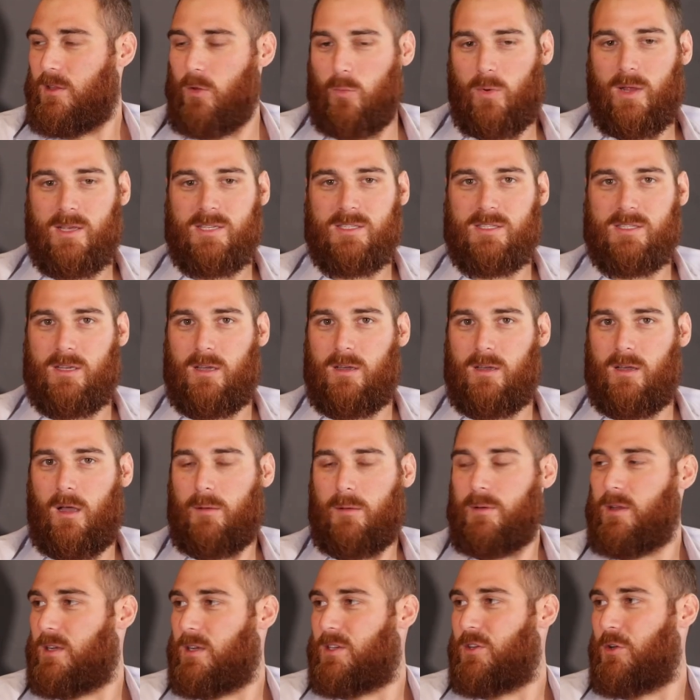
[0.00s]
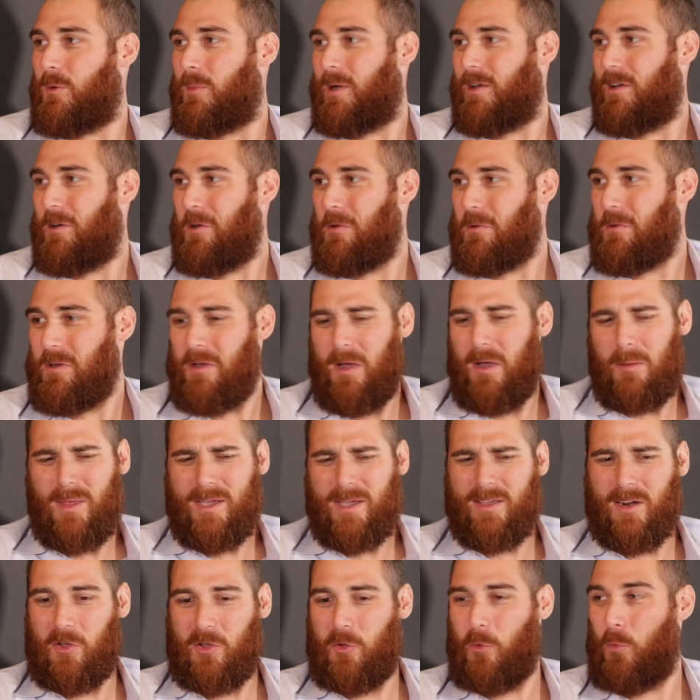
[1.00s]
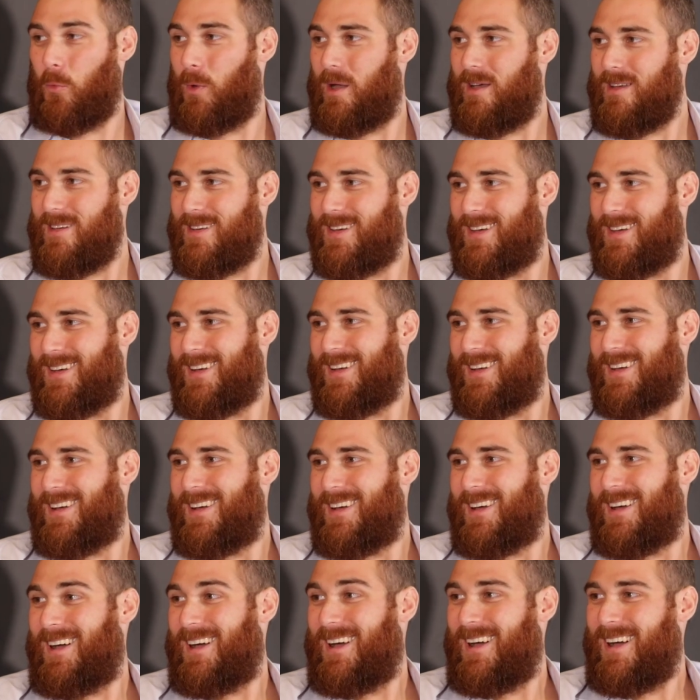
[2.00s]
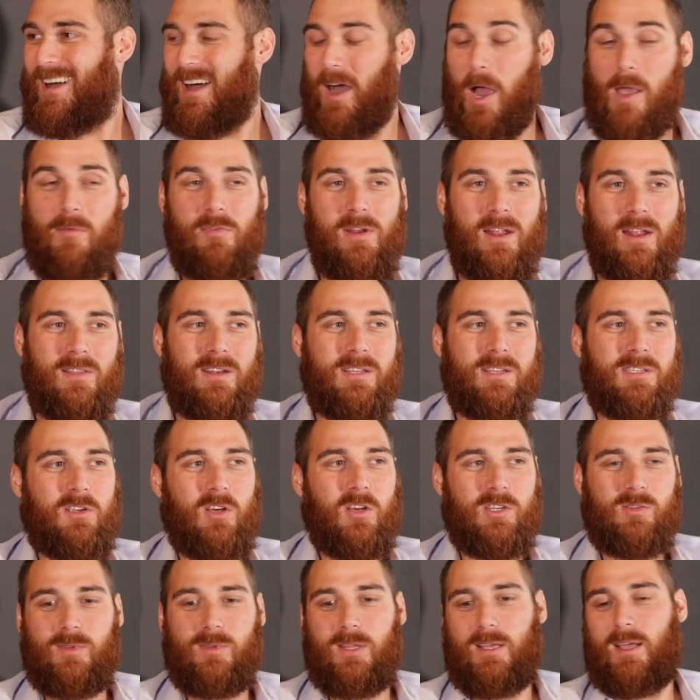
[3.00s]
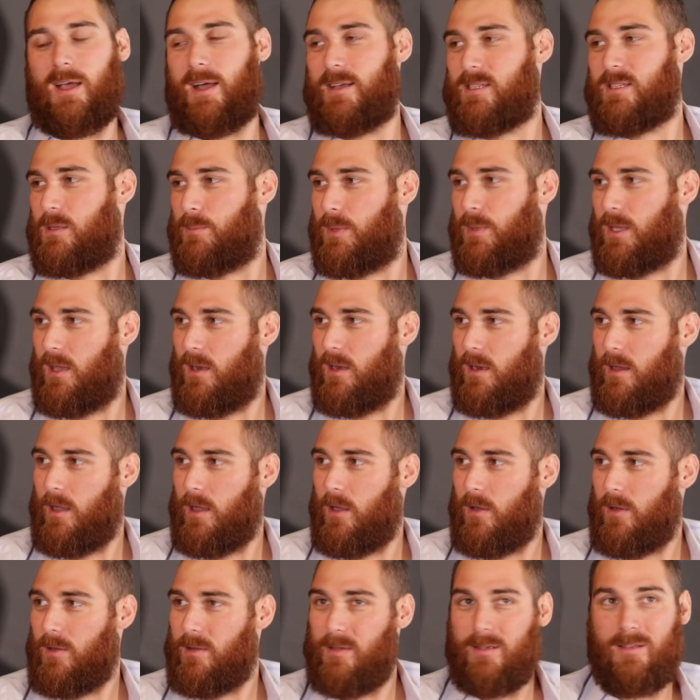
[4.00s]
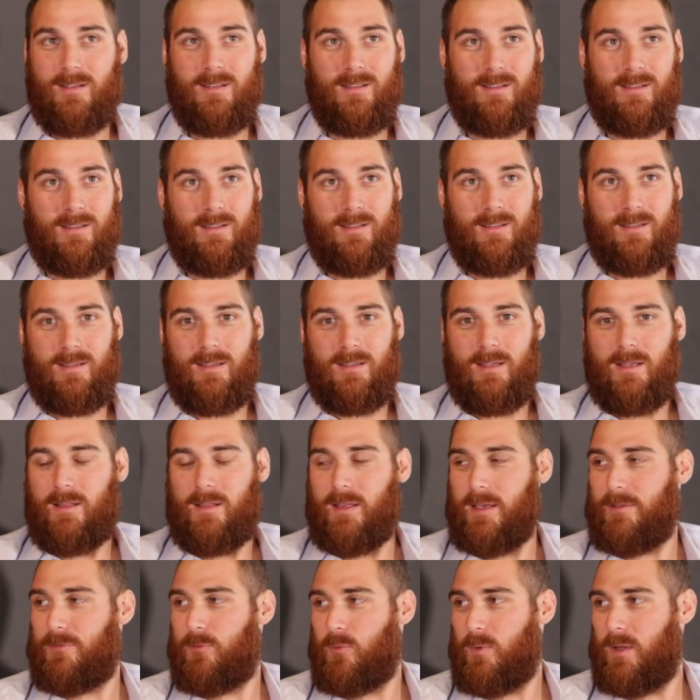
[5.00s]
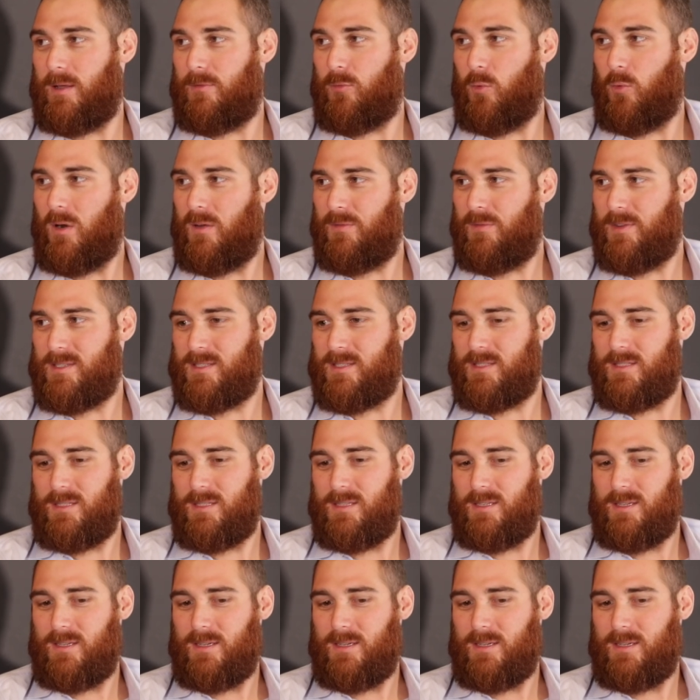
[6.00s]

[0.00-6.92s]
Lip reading: The rest, I'm going to do on my own. I'm not going to quit. I even had the discussion with the guys in the beginning. If one of us